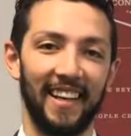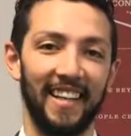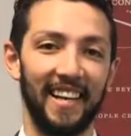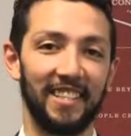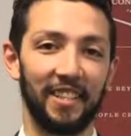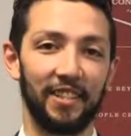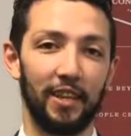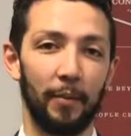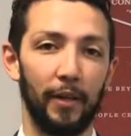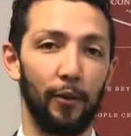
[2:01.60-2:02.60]
And the next thing is
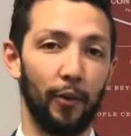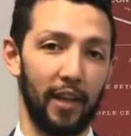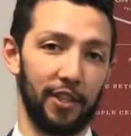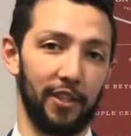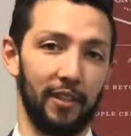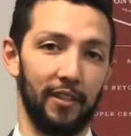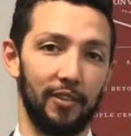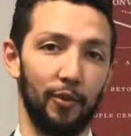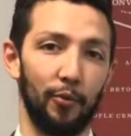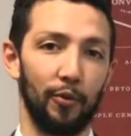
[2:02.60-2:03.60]
going to be location.
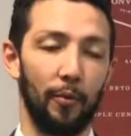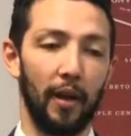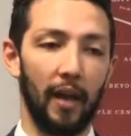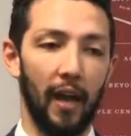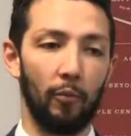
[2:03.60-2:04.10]
So you might